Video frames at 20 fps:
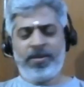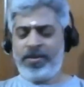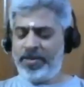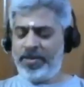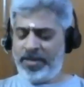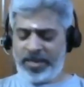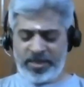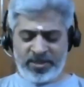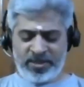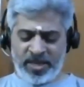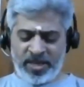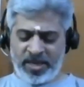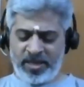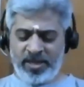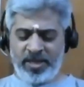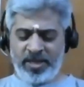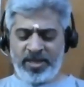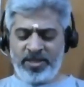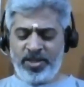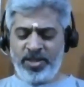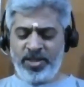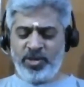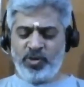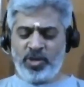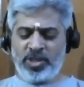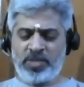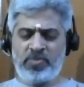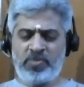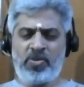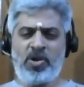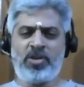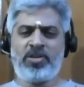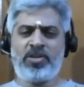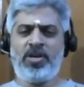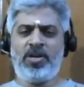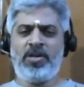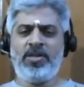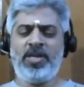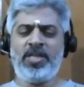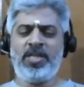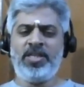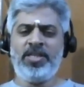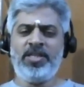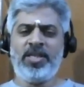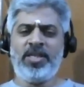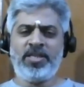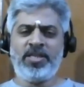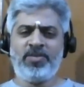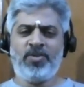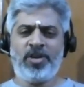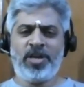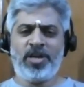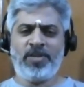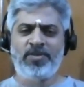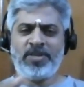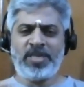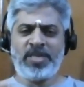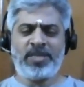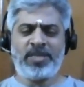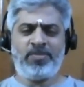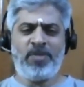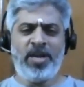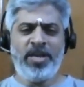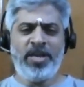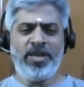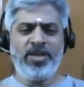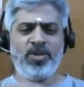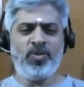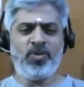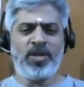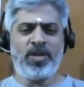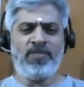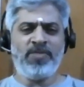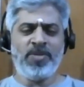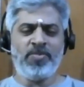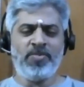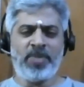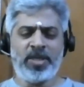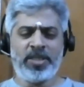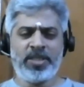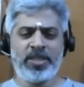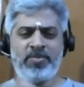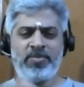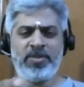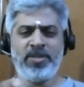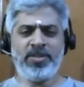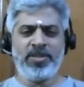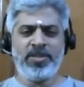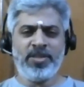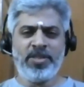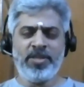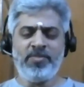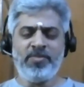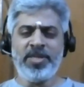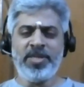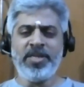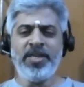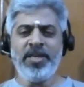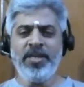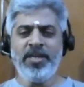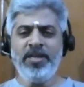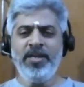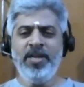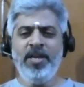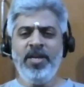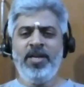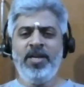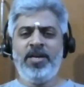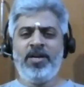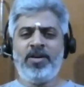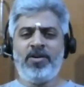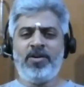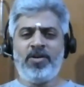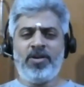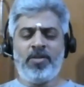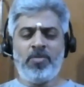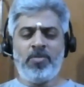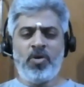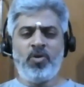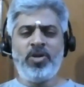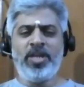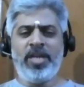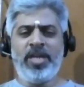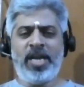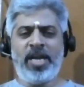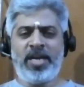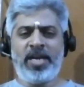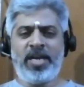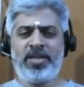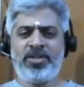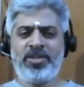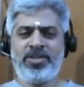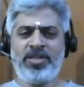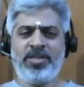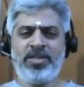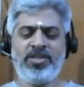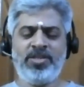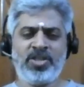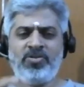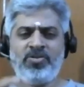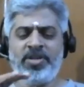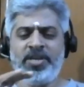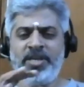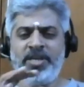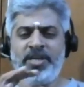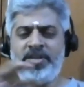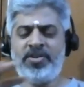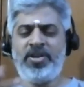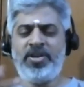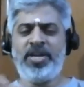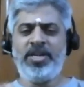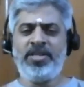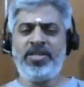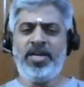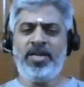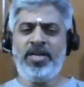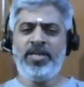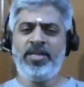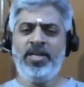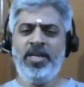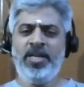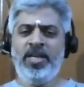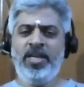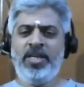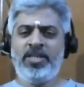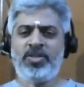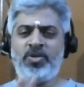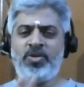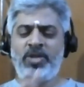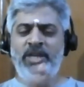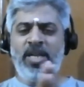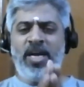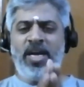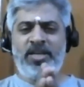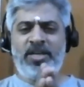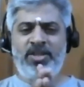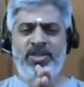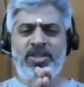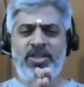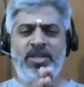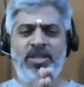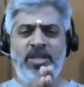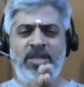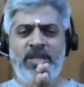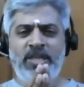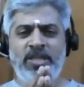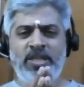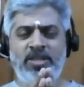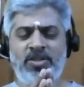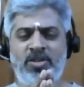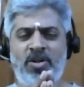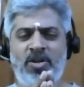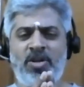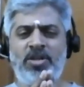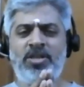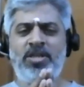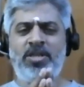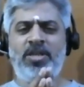Exactly. I think you are spot on. I think that is what I was explaining to one of the participants in the beginning about inaction. Just to reiterate that. So inaction is not